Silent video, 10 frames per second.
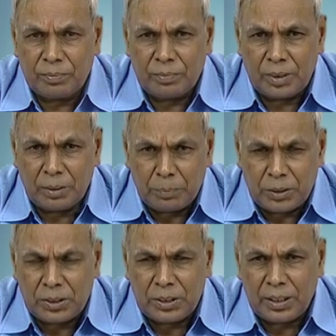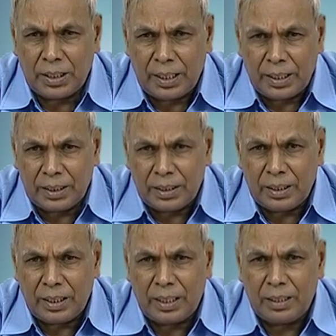the PTA and
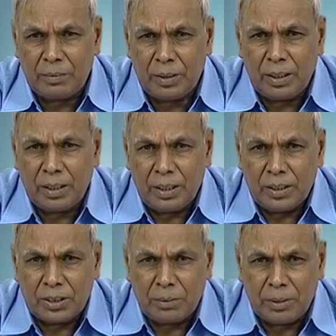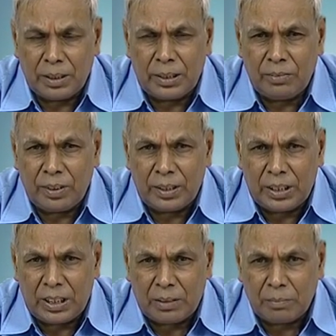the LAB. Similarly, when the
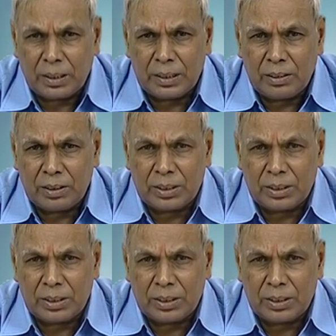Nirma they